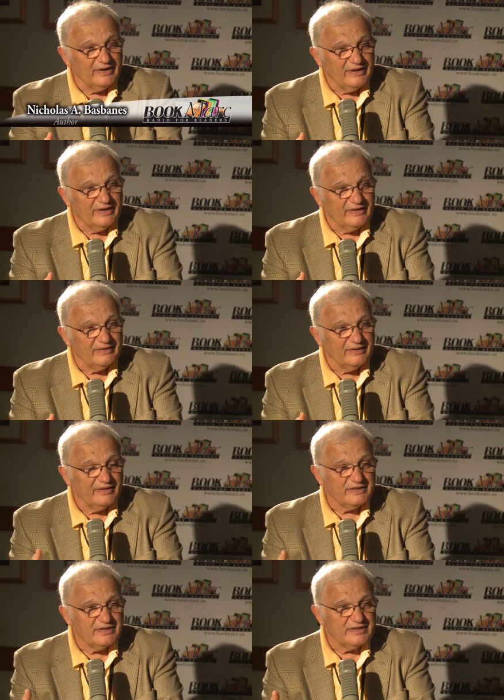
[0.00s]
and uh,
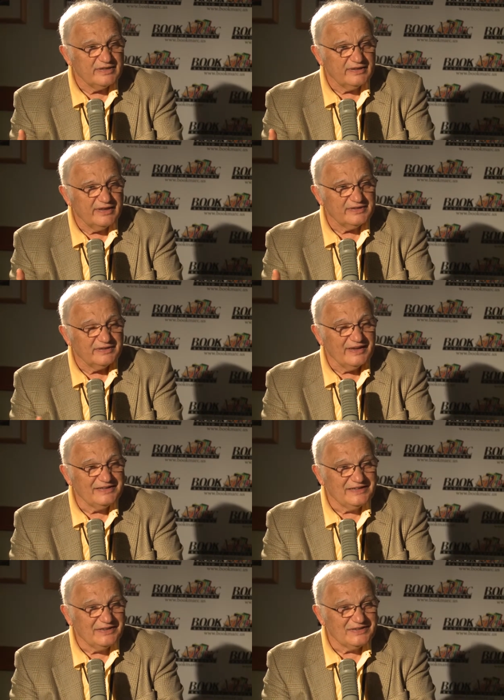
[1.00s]
it's it's a it's a
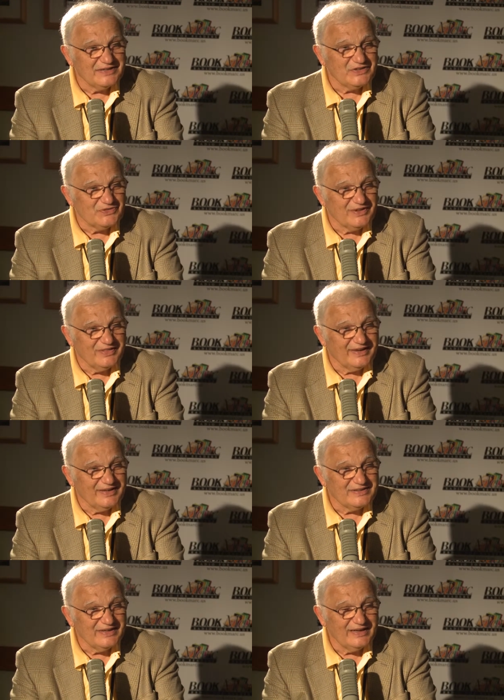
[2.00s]
19th century thing
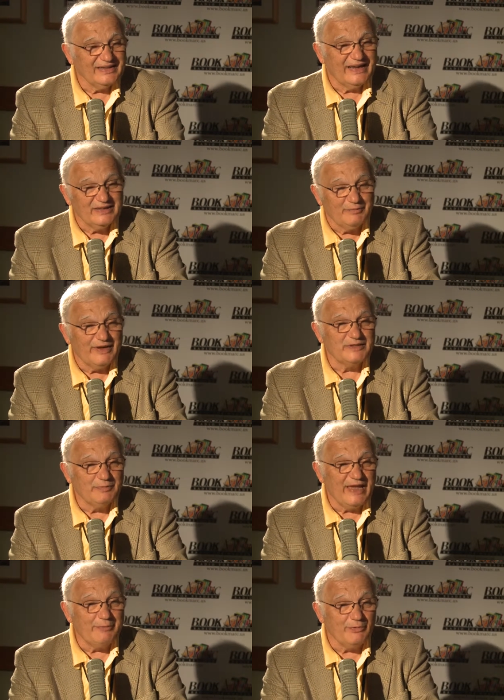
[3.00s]
entirely. And the best
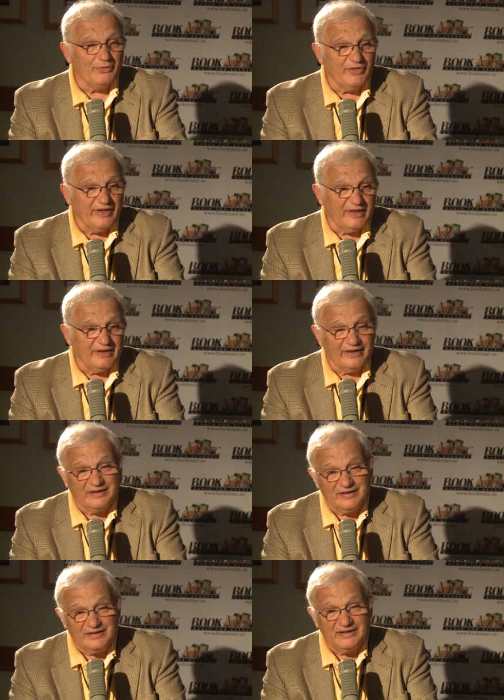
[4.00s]
paper then and
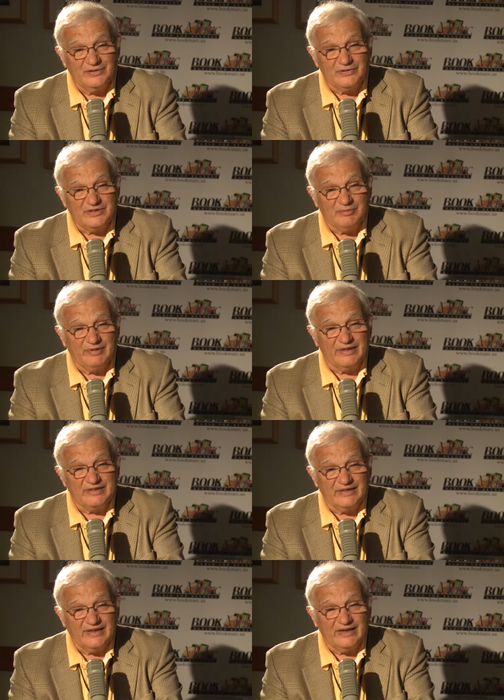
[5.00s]
continues to be
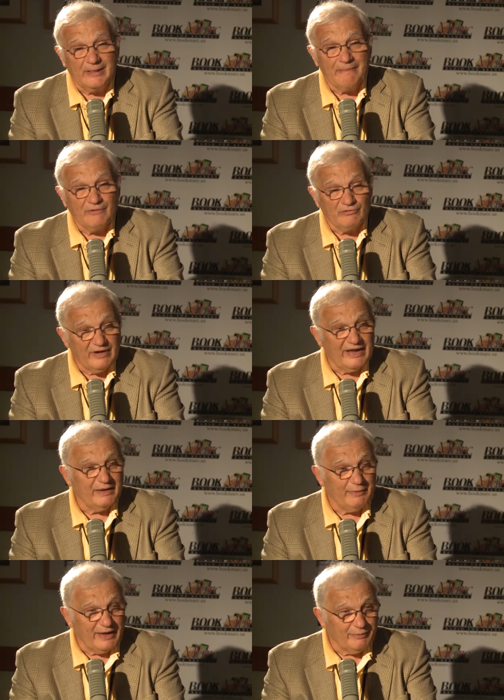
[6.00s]
today
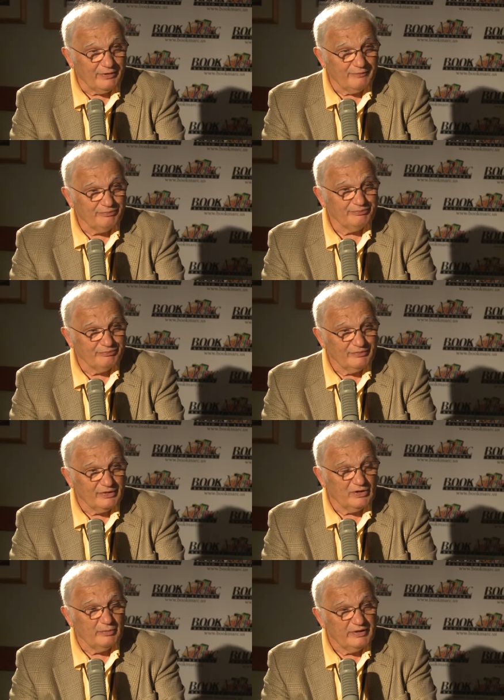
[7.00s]
rag paper
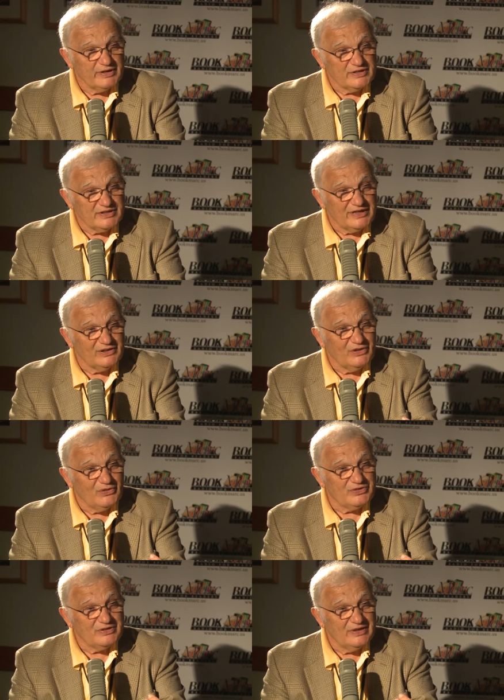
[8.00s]
you know, because
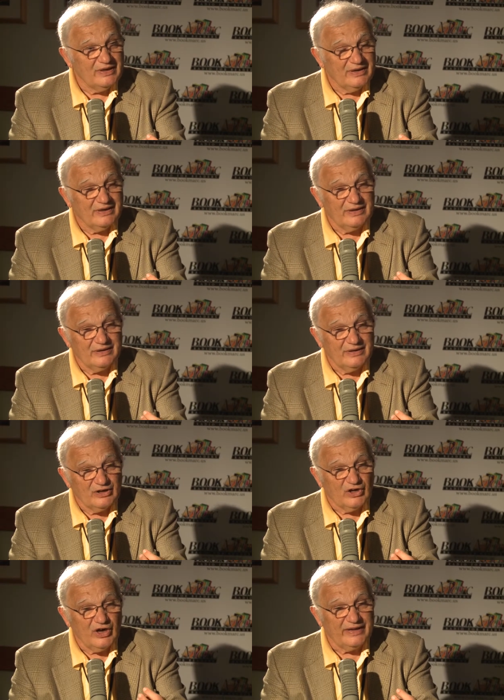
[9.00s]
cellulose, uh,
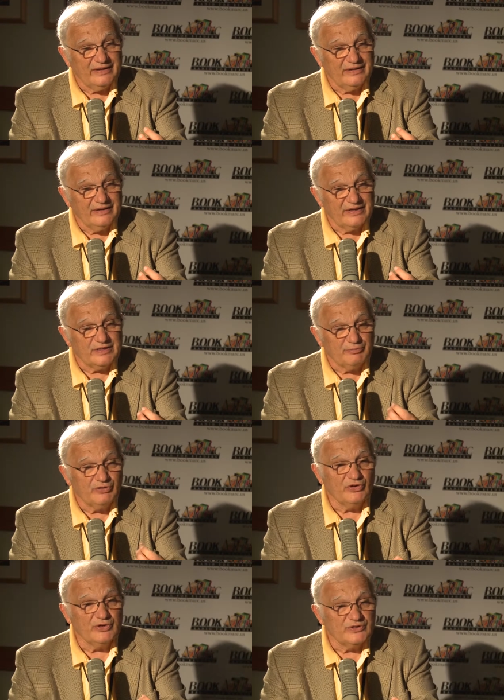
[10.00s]
cotton is the
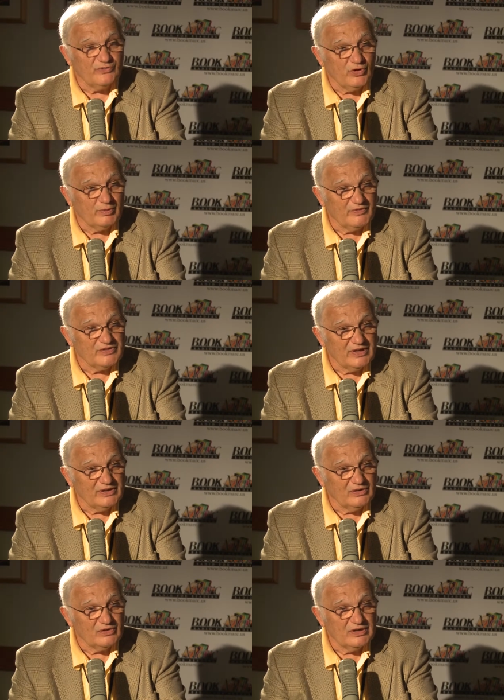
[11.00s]
purest form of
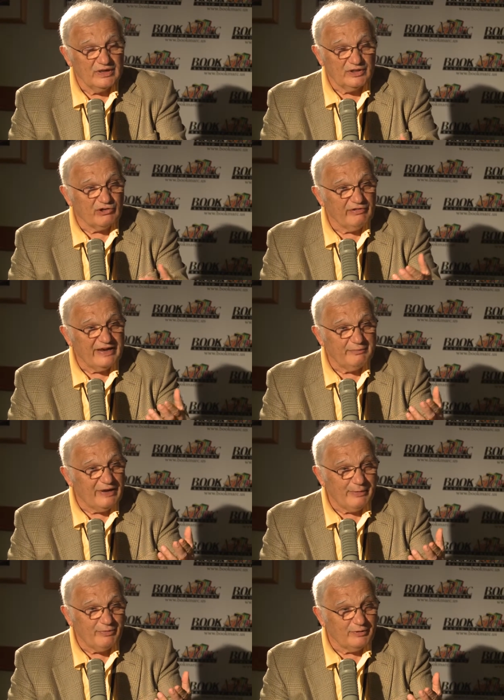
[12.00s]
cellulose. The Crane
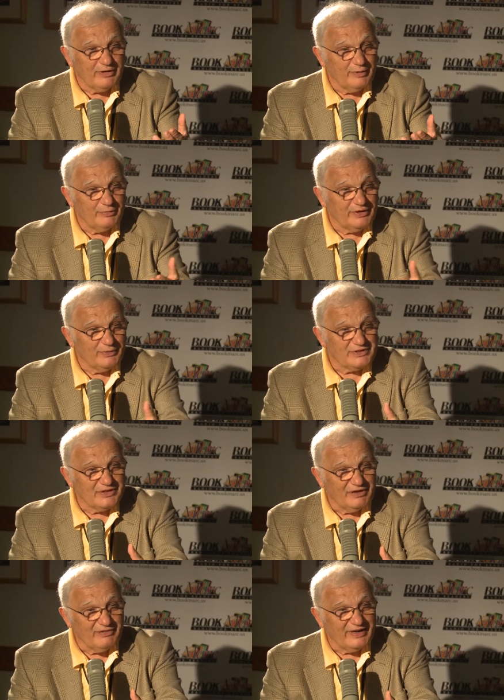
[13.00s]
Paper Company, which
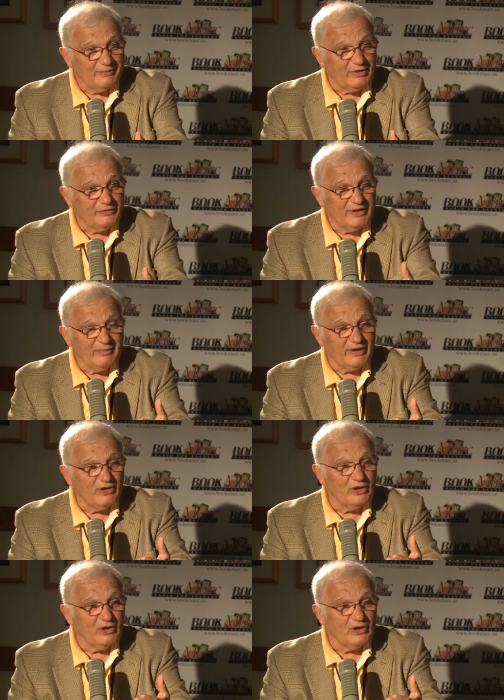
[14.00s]
I write about, they make